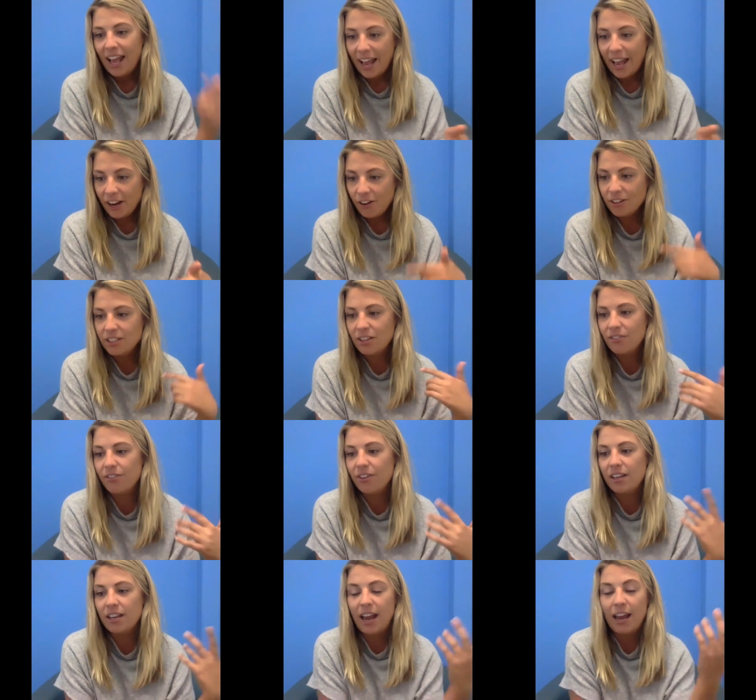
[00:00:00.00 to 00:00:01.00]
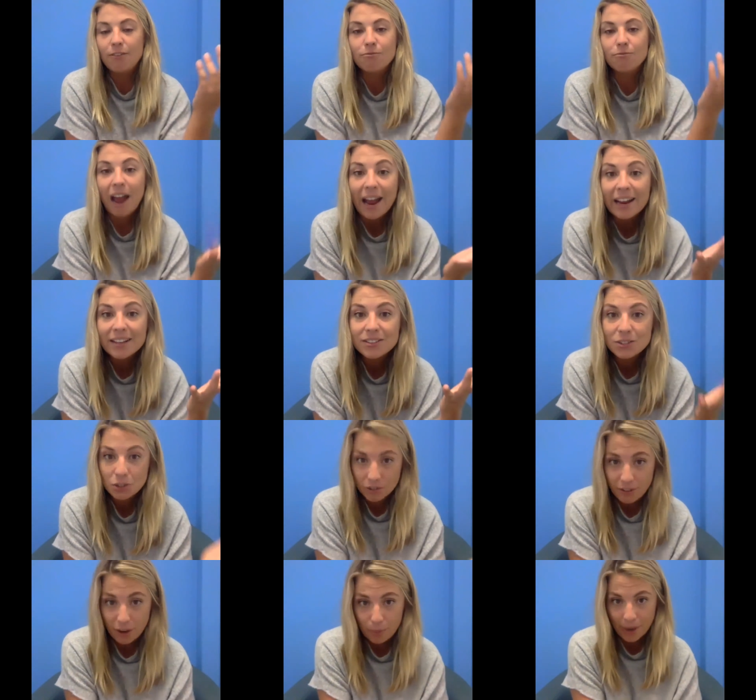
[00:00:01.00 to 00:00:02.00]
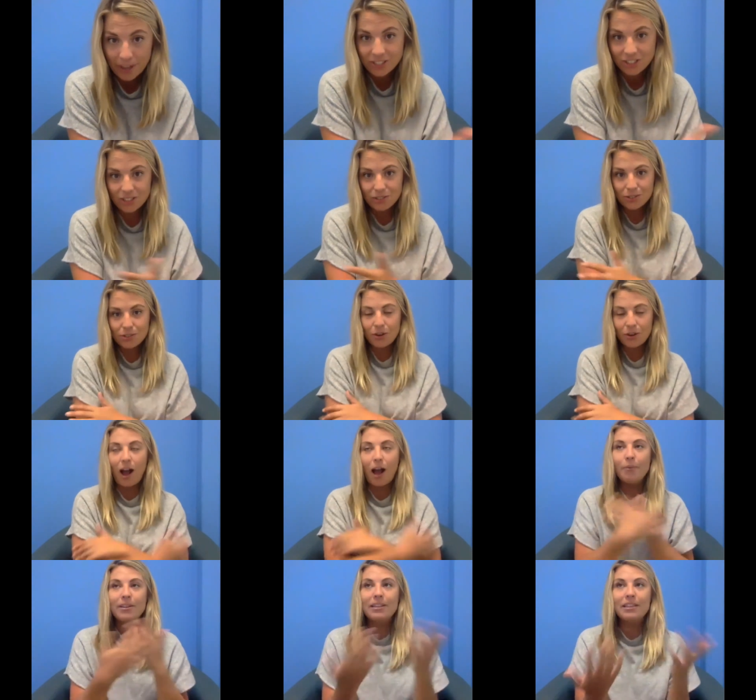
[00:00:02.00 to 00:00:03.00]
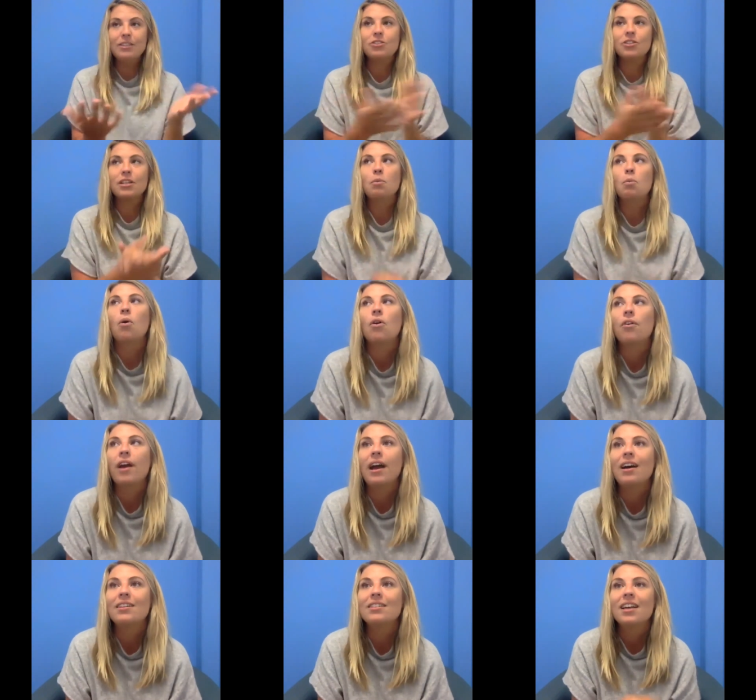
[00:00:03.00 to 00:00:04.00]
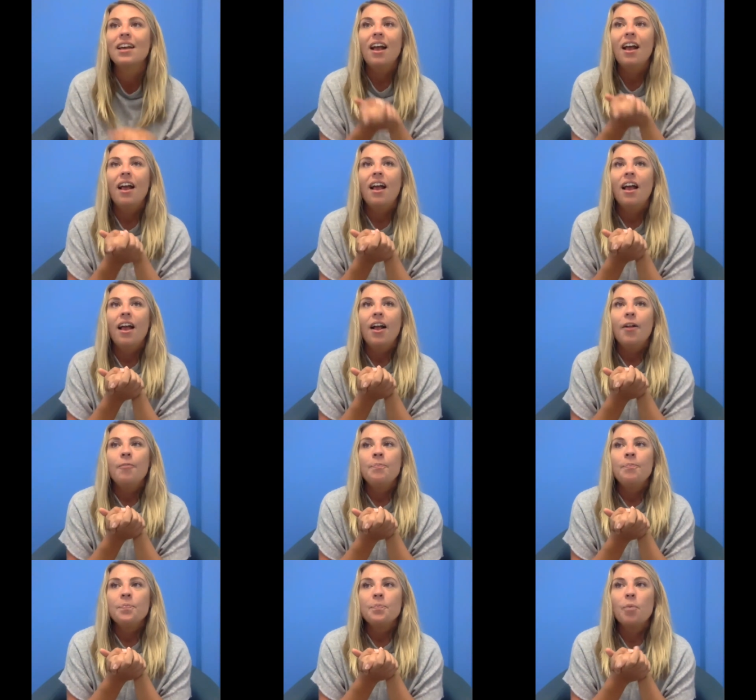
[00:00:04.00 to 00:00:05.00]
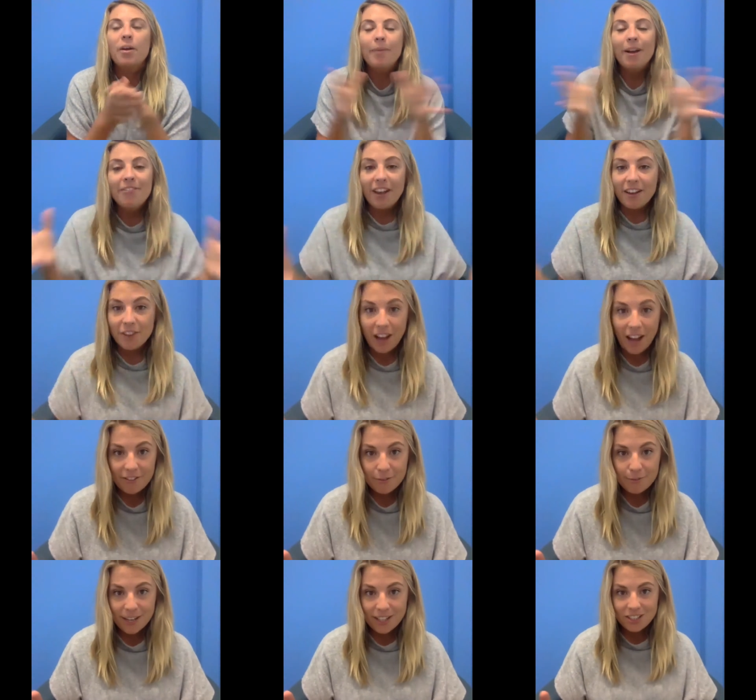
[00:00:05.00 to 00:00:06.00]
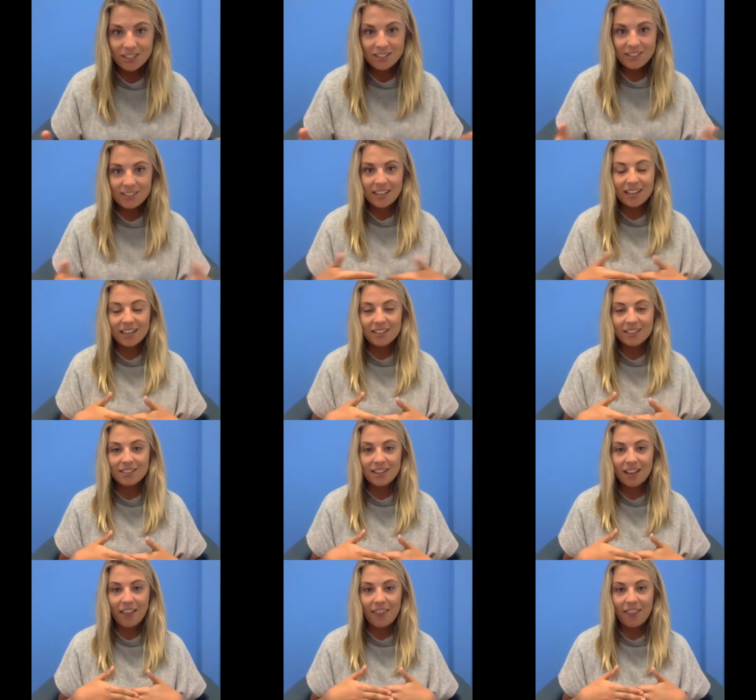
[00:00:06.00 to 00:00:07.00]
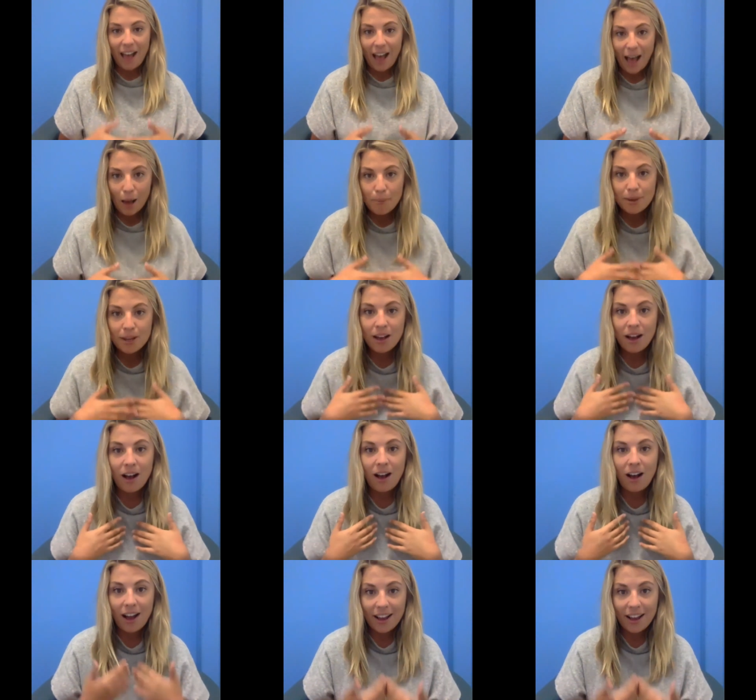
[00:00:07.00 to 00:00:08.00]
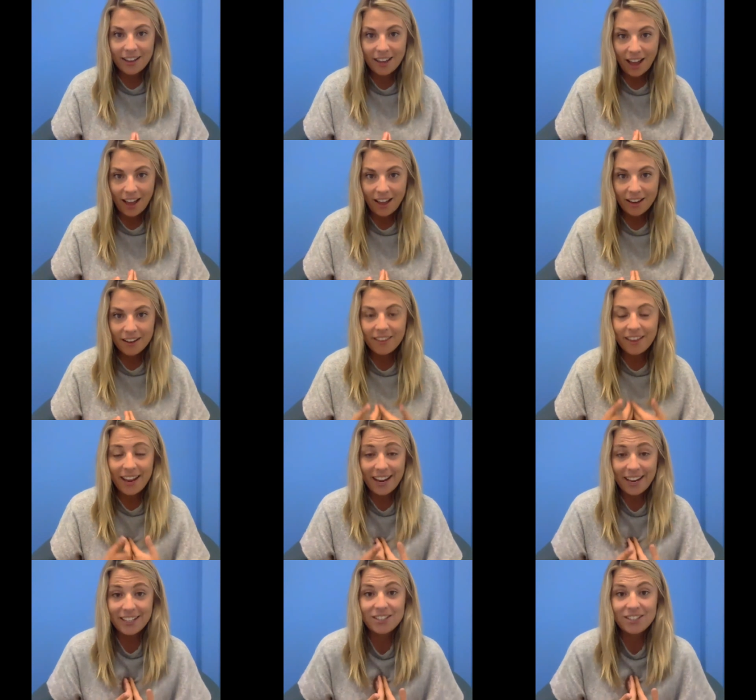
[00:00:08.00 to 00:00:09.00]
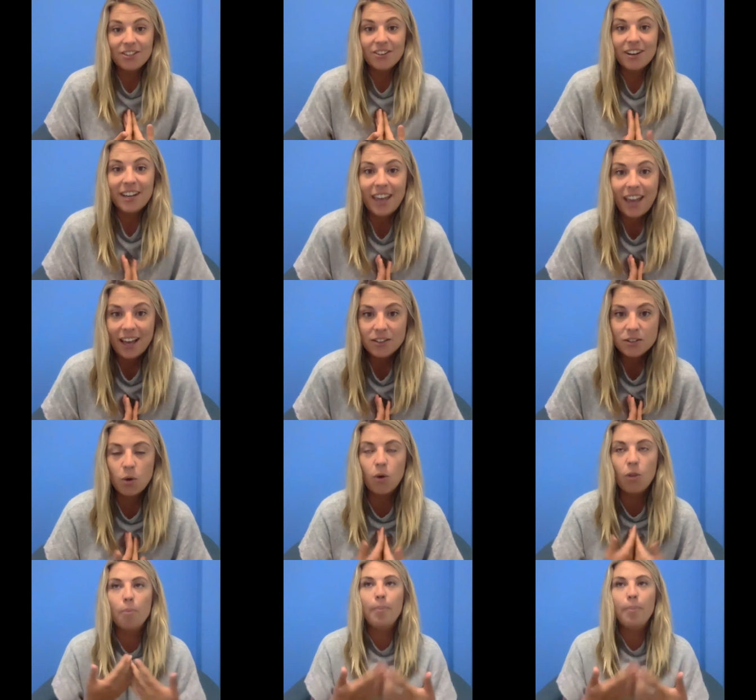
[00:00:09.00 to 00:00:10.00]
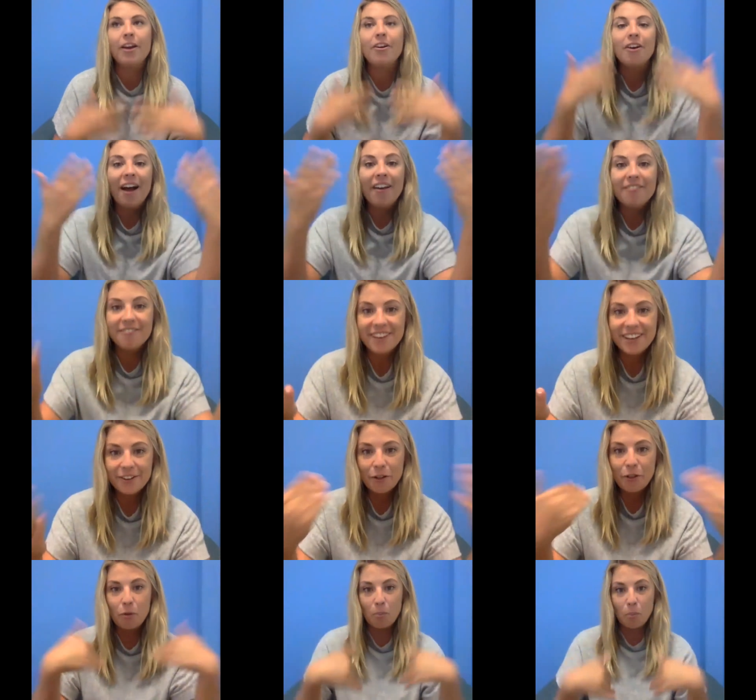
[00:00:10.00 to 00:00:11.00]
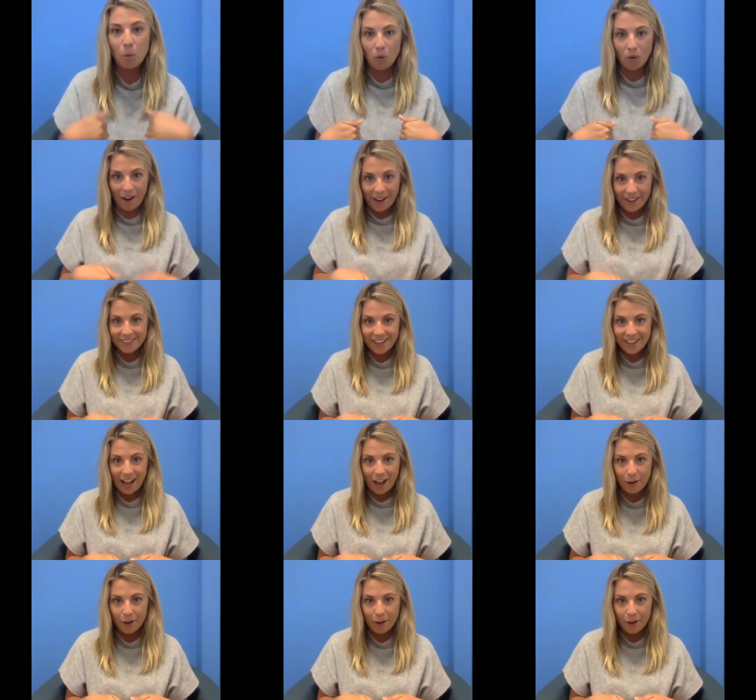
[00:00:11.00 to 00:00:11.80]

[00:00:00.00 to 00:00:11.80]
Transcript: anchor into the feeling, and raise your vibration. So I would literally walk around one of my favorite affirmations is the happier I get, the easier it gets, or the better I feel, the more I allow.